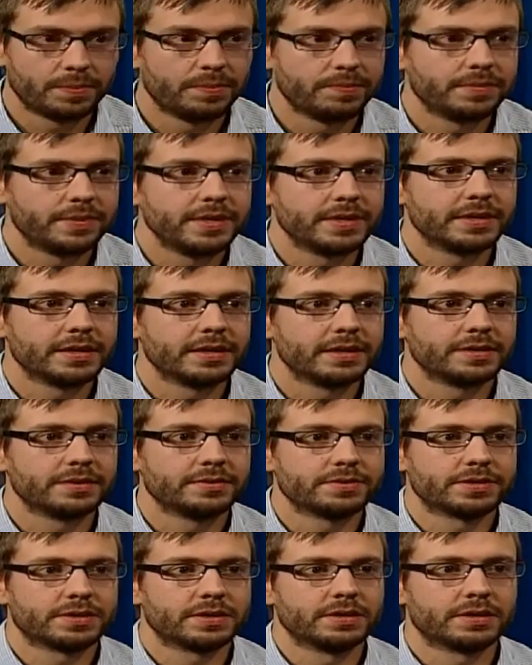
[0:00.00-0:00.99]
Open Media
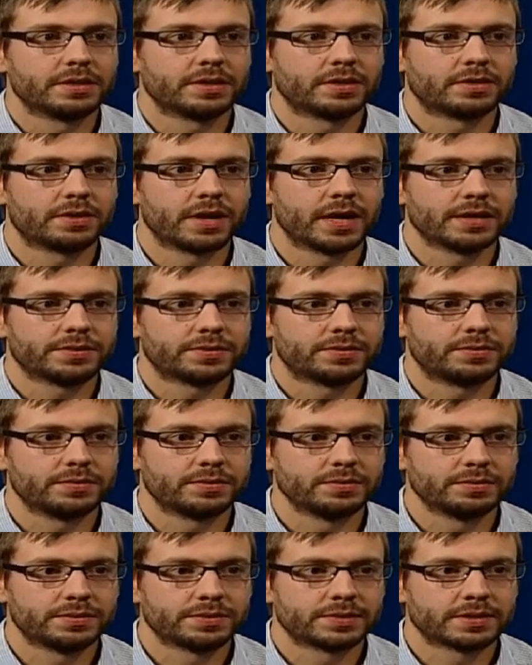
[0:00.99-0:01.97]
is a
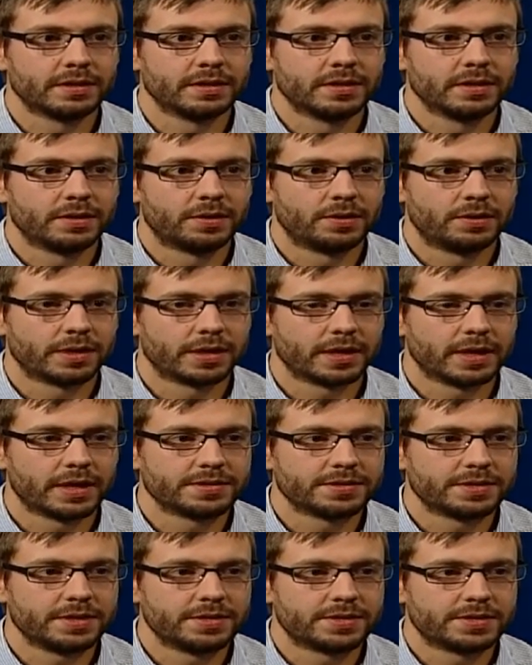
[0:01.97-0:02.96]
grassroots
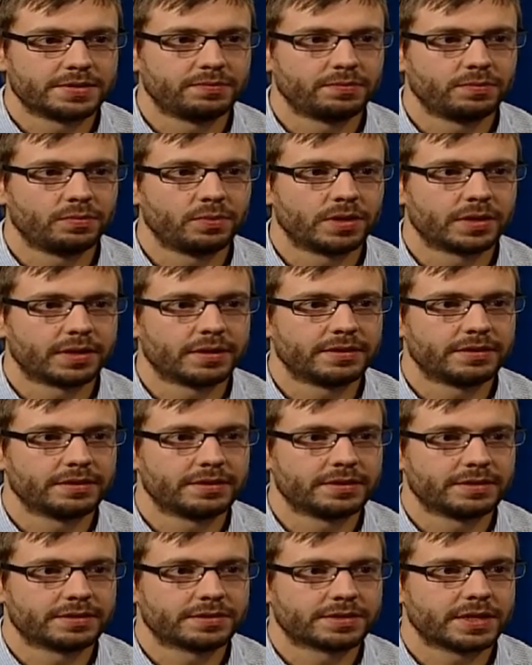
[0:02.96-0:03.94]
organization working
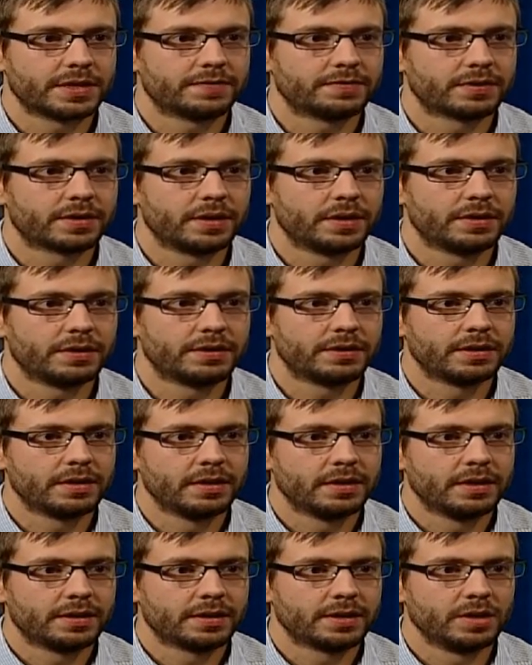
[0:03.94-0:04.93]
to safeguard
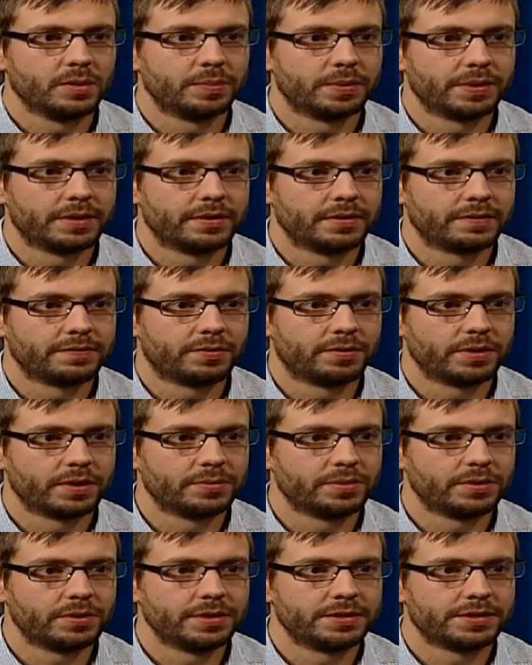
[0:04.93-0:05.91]
the open and
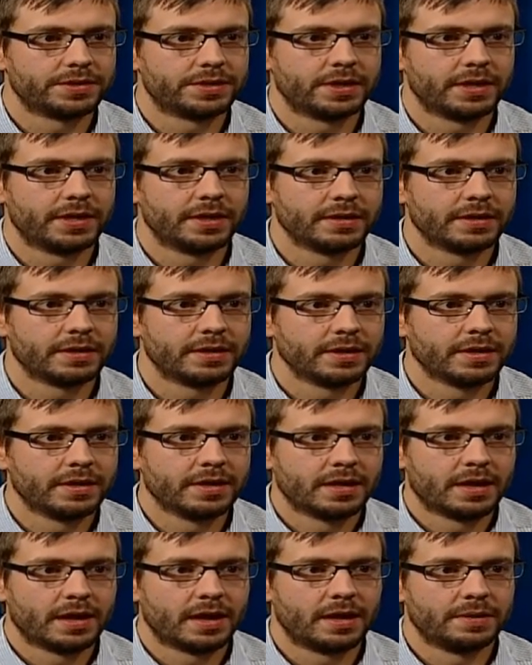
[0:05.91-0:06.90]
affordable internet.
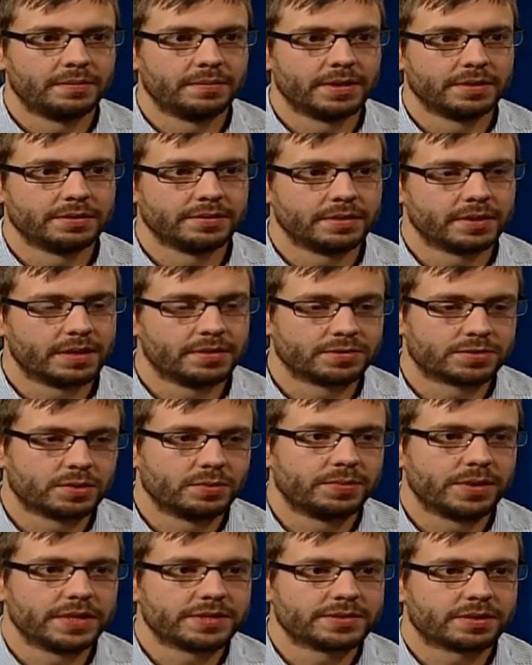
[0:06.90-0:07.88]
Um, and, and
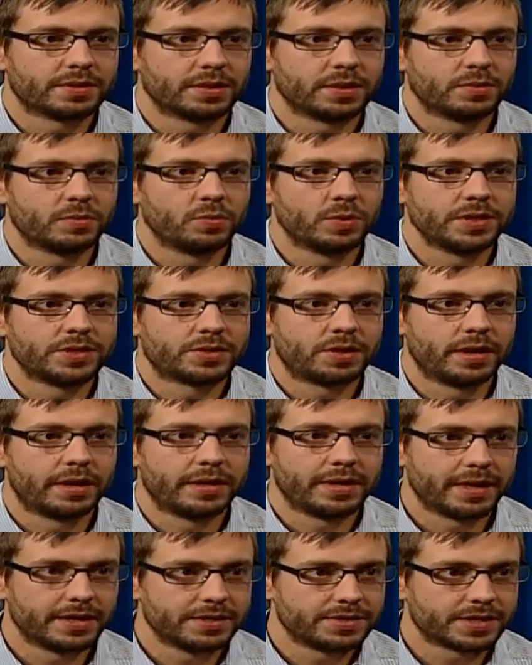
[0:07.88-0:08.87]
so basically, we try
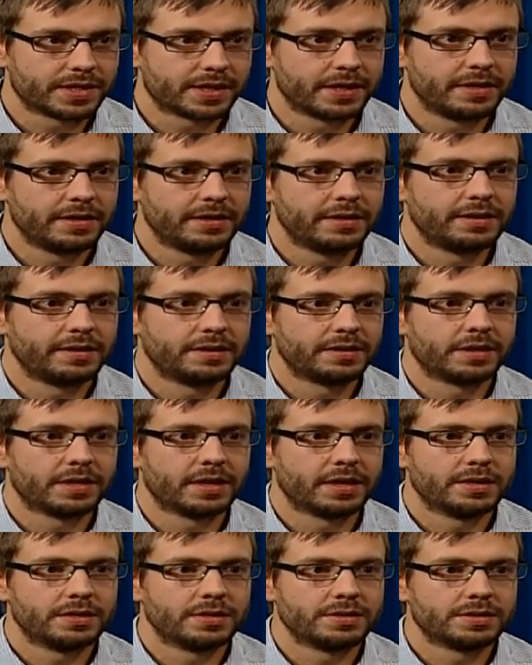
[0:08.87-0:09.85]
and educate and
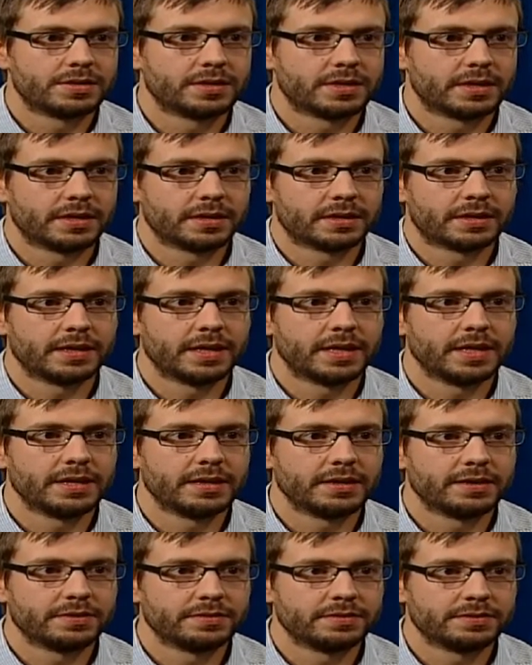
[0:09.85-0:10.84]
engage uh,
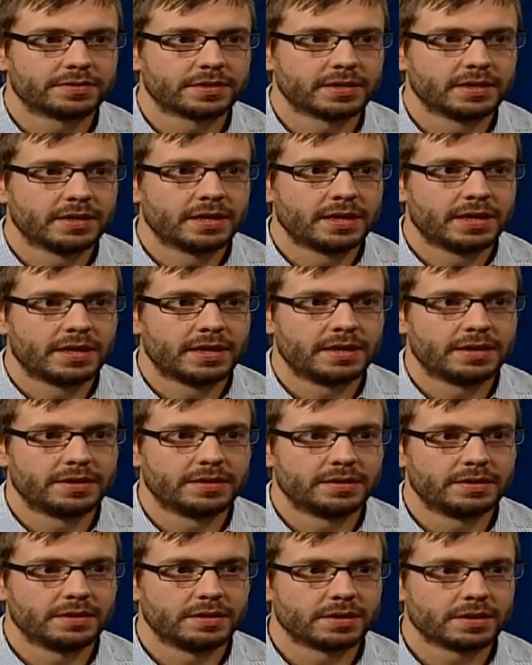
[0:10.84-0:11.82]
Canadians
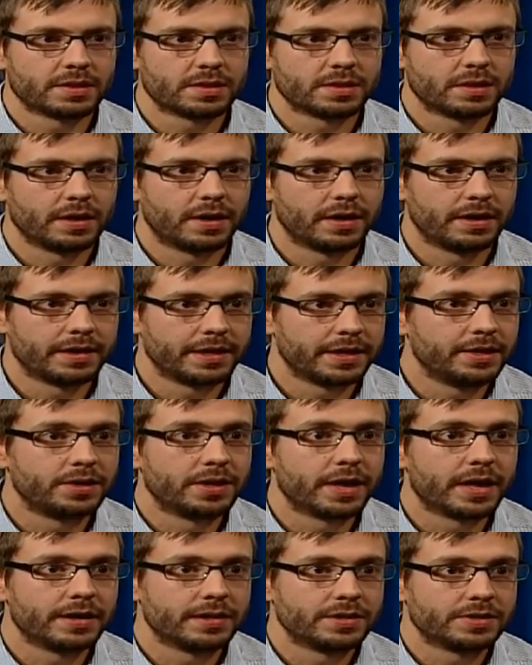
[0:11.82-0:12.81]
in uh,
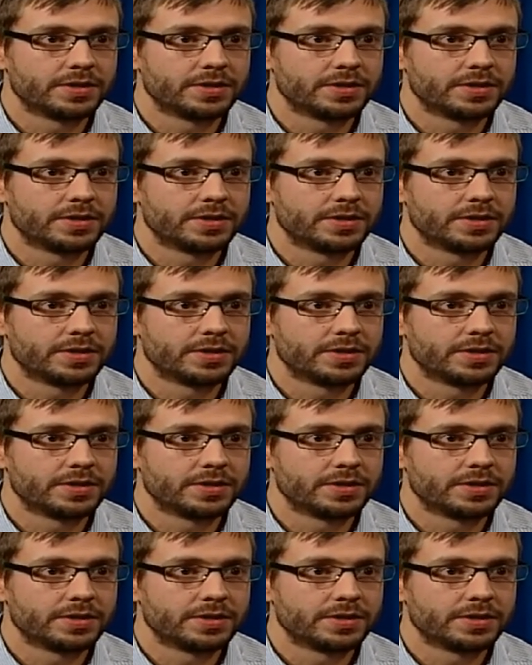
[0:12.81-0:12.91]
internet